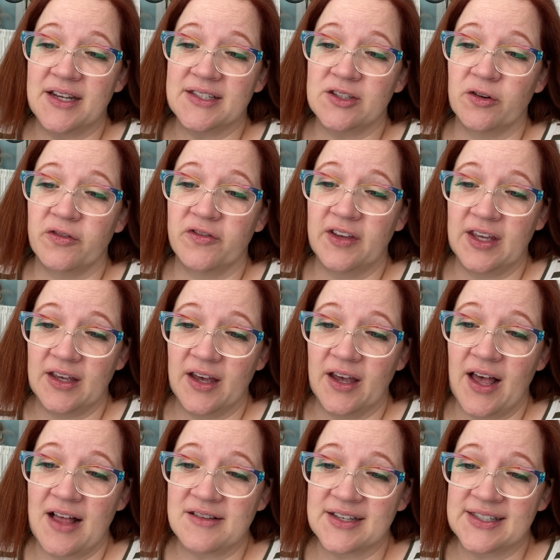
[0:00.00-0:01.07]
Sophia
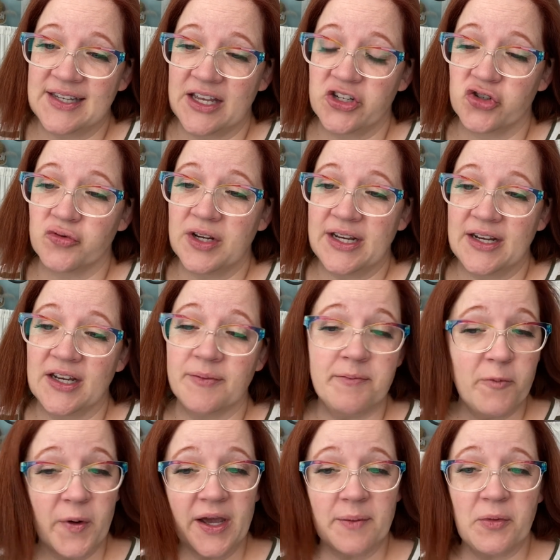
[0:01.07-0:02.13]
Alexandrina
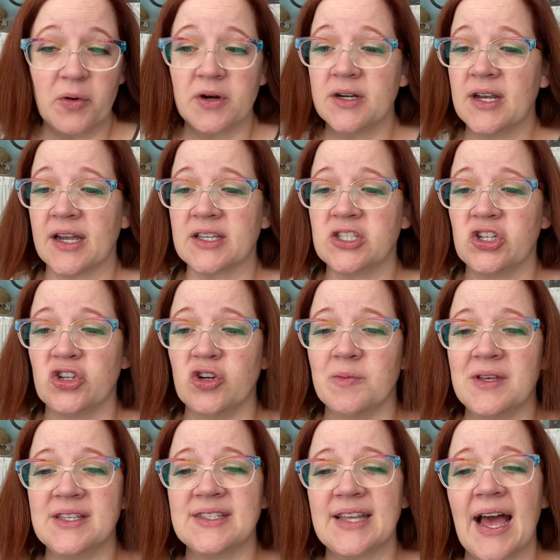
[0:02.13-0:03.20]
Wigmore, next to whom
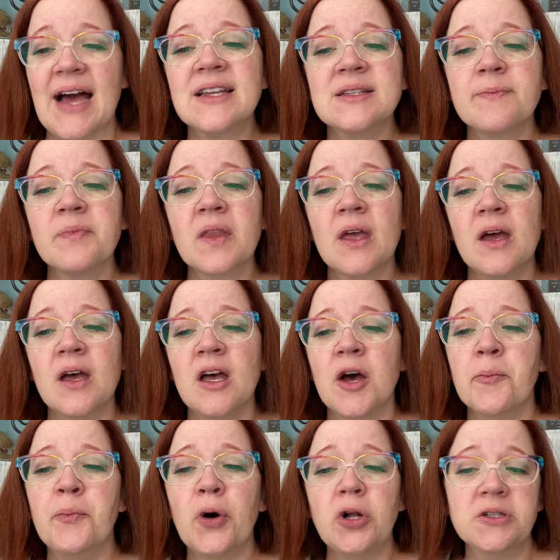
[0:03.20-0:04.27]
he sat.
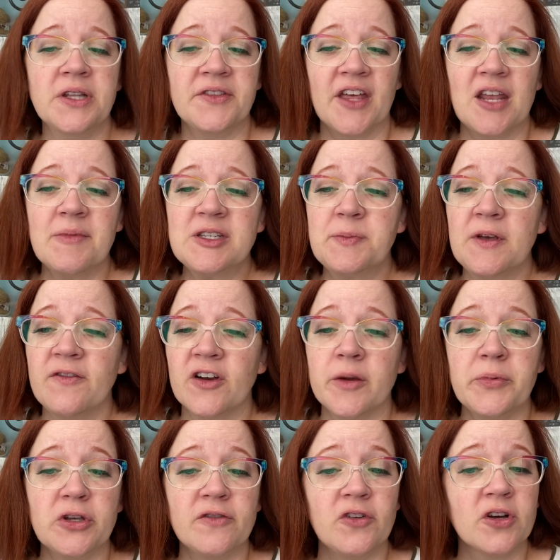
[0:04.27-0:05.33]
Poland, then, must be a very
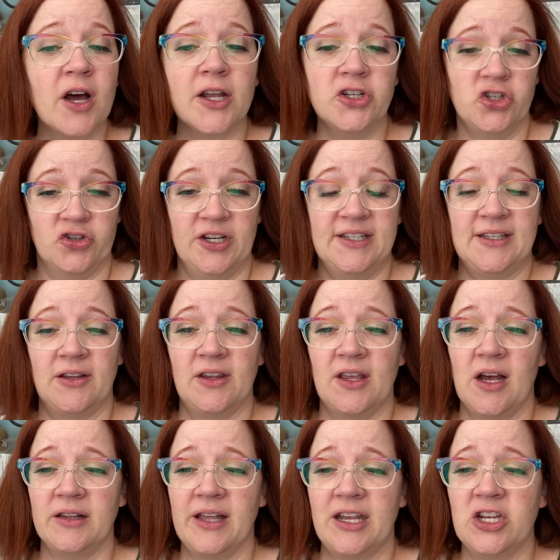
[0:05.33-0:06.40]
beautiful country, said the
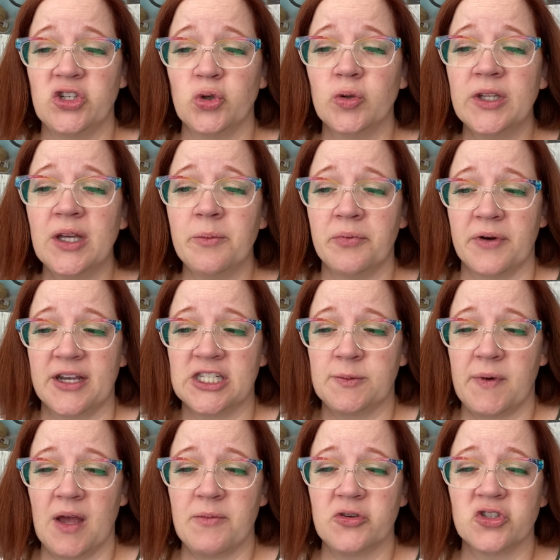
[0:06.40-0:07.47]
young lady, duly impressed
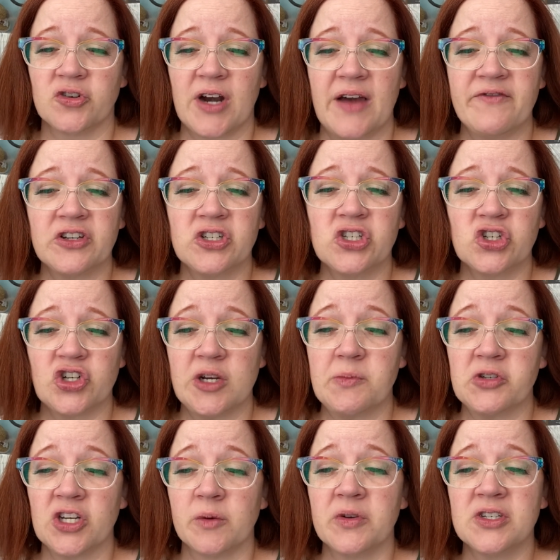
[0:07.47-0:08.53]
by a most graphic
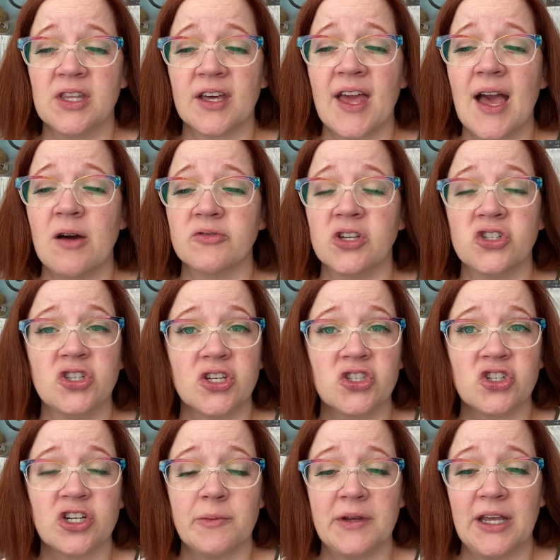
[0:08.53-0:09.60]
description which the Count had just
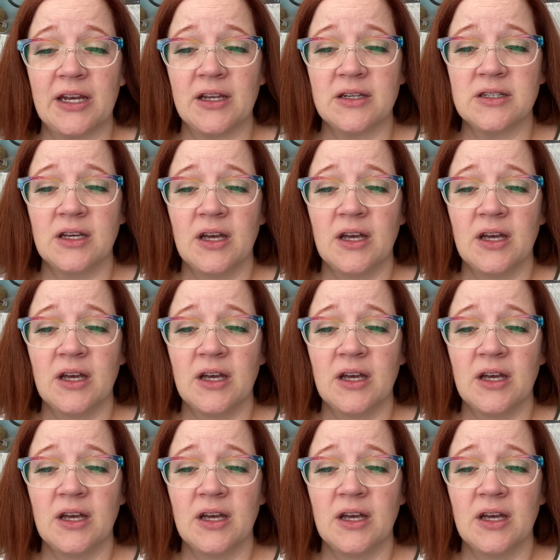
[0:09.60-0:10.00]
terminated.